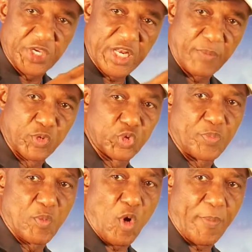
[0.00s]
Being able
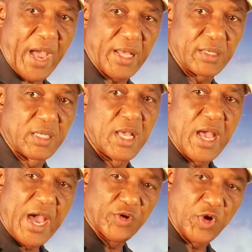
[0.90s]
to be mobile
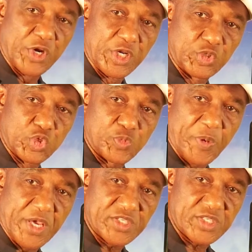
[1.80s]
and running into
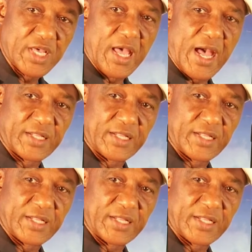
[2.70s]
space